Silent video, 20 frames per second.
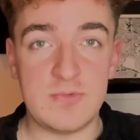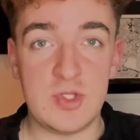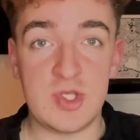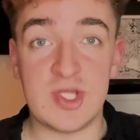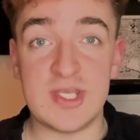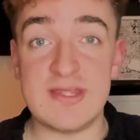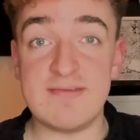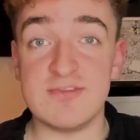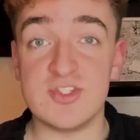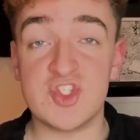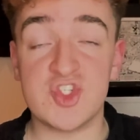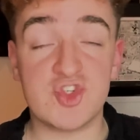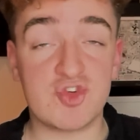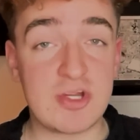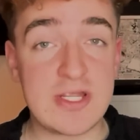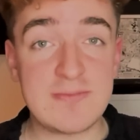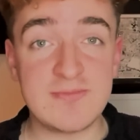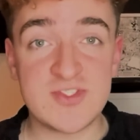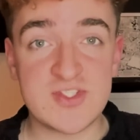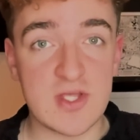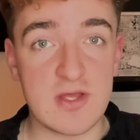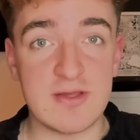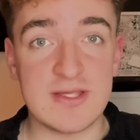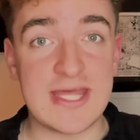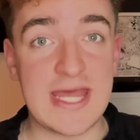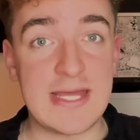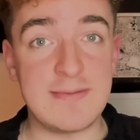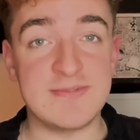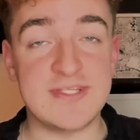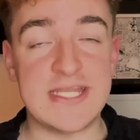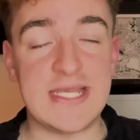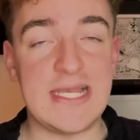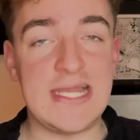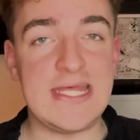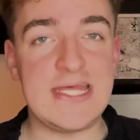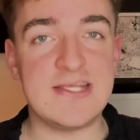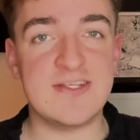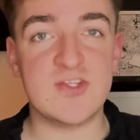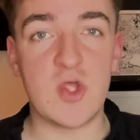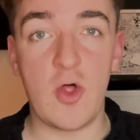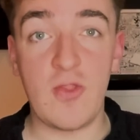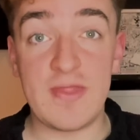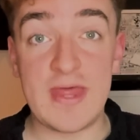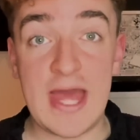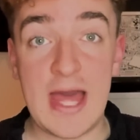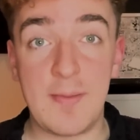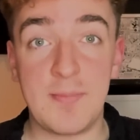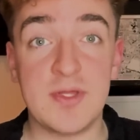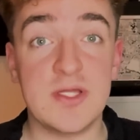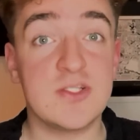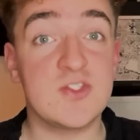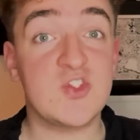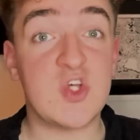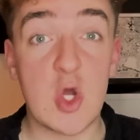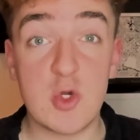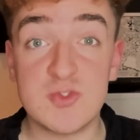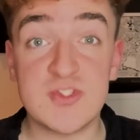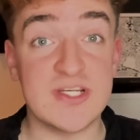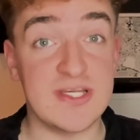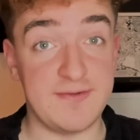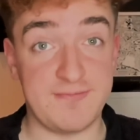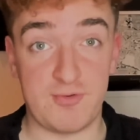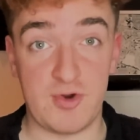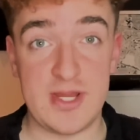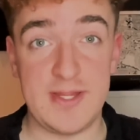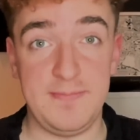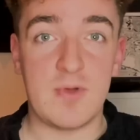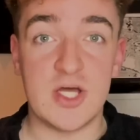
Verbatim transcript: You can even stream certain games and leagues on the app totally free.